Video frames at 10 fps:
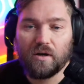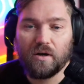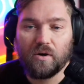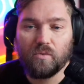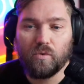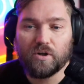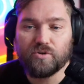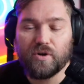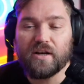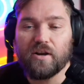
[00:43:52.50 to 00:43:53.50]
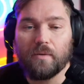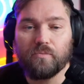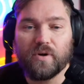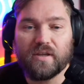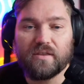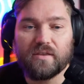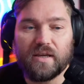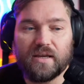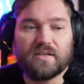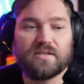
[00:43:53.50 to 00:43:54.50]
what you end up with
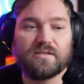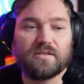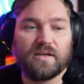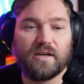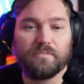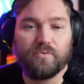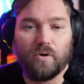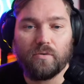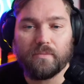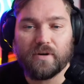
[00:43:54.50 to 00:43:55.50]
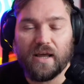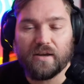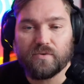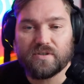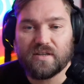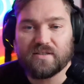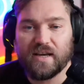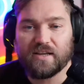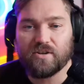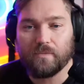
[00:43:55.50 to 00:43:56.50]
is a programming language that
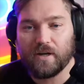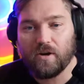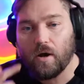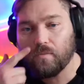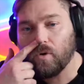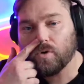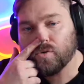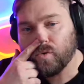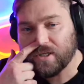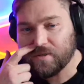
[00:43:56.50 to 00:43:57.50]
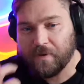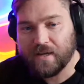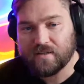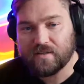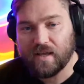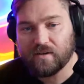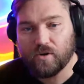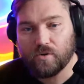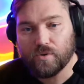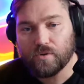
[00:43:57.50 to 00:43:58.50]
takes up a lot more screen space than
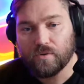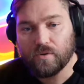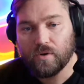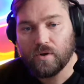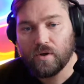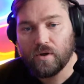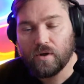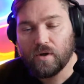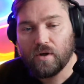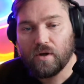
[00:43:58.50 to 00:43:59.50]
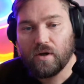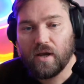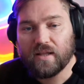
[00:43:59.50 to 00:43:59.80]
code. And